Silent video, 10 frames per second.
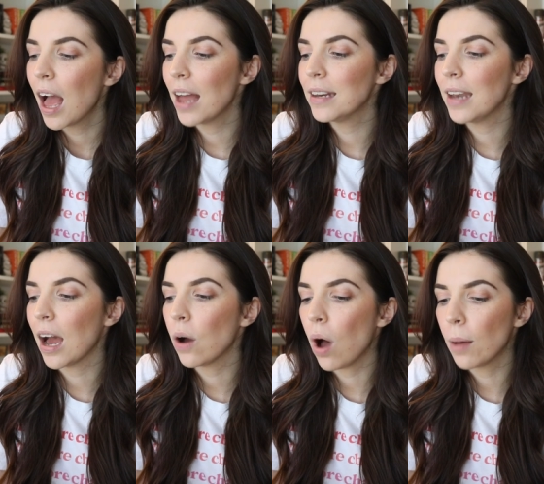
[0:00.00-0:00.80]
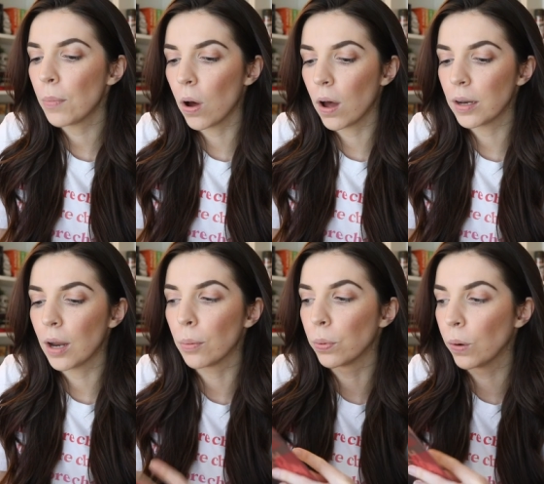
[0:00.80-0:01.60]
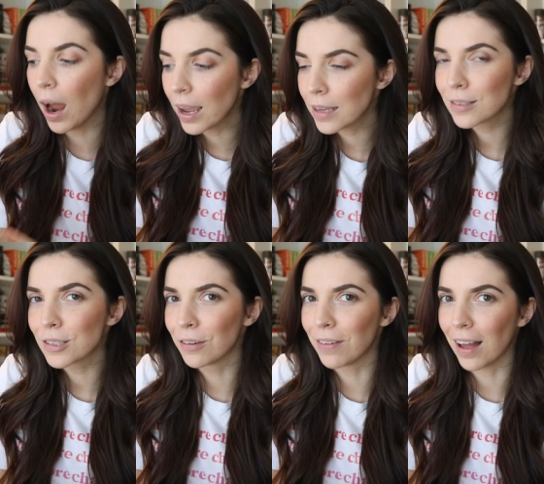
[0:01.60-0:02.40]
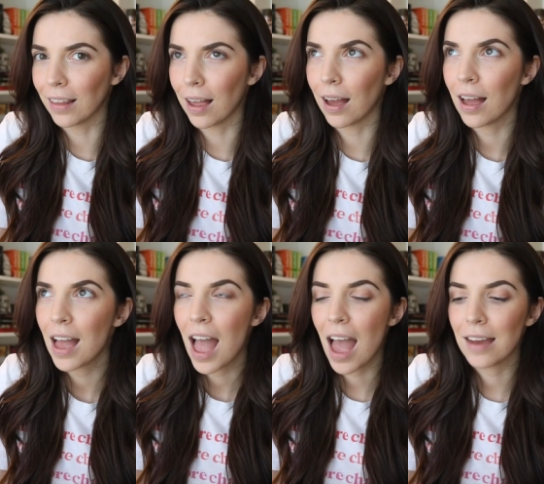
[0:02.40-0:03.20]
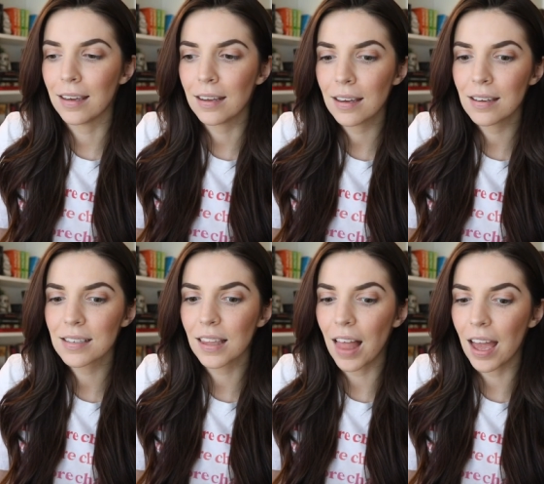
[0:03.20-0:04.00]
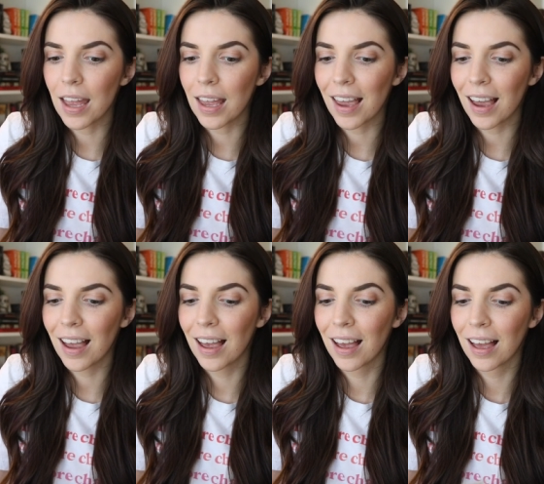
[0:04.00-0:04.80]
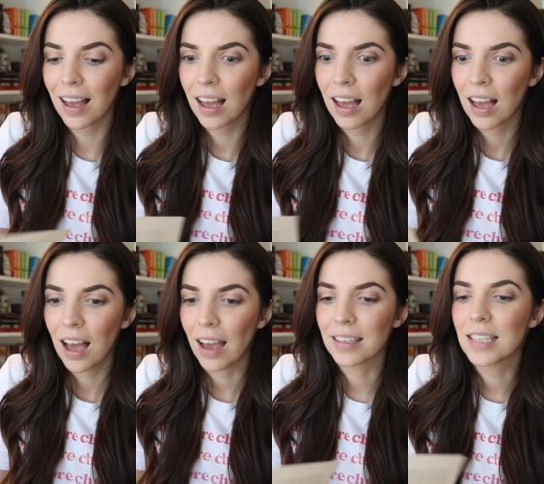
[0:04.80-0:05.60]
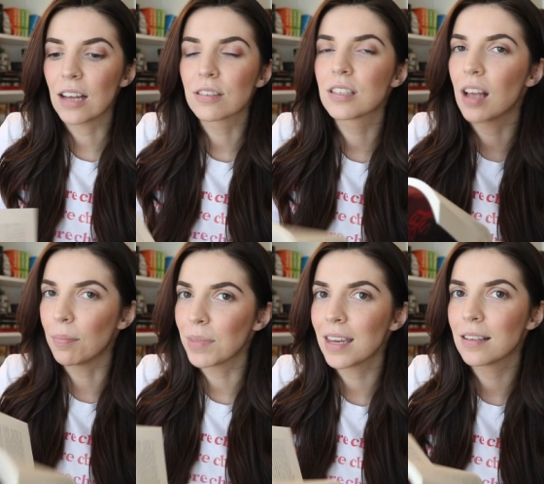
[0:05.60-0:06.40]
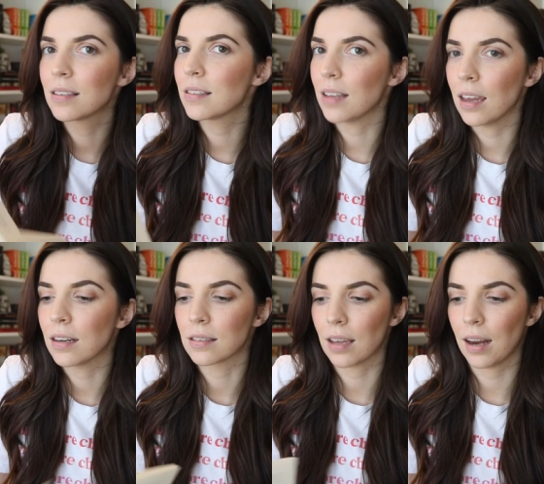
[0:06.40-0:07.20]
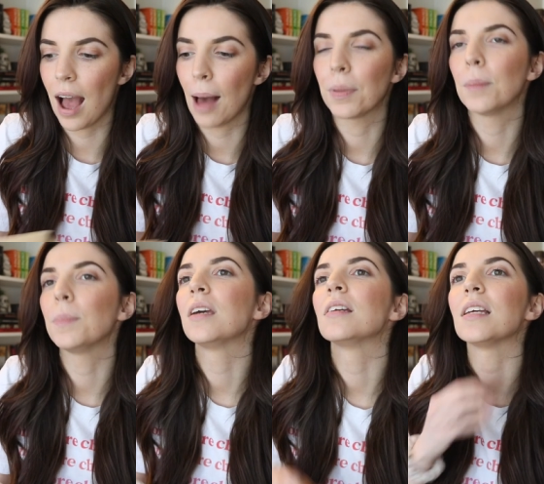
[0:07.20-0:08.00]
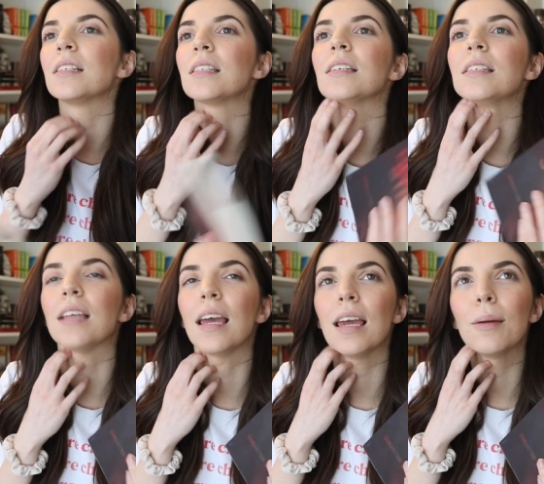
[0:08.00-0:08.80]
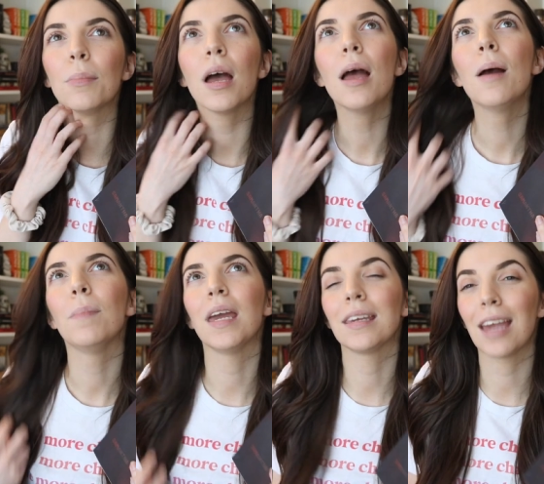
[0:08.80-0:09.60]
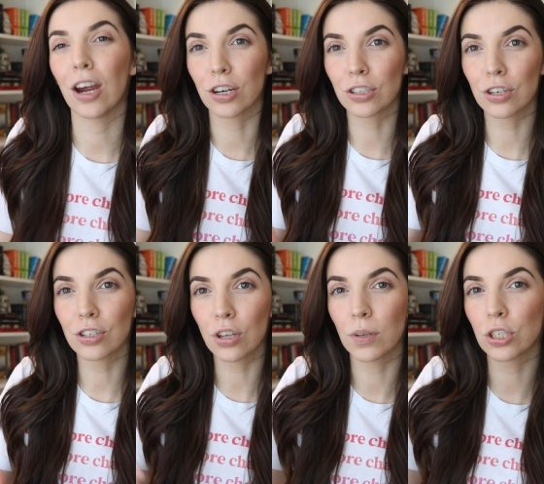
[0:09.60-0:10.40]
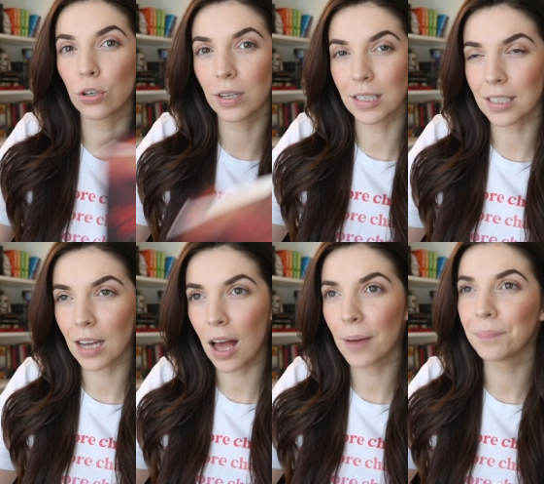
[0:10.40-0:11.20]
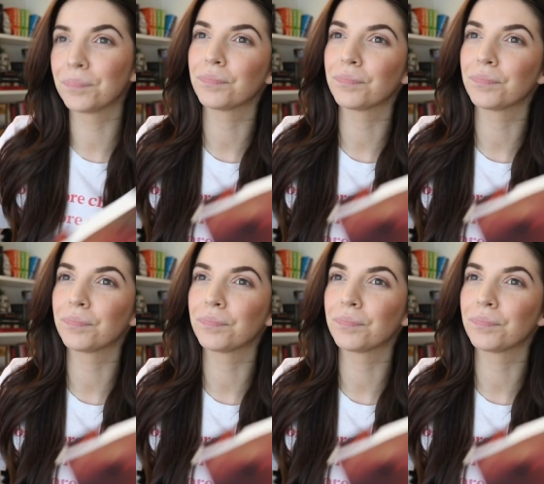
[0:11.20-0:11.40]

and now I'm on Brian's novella, and it is like, I can tell something insane is gonna happen because it's the same main character. So it's Krista,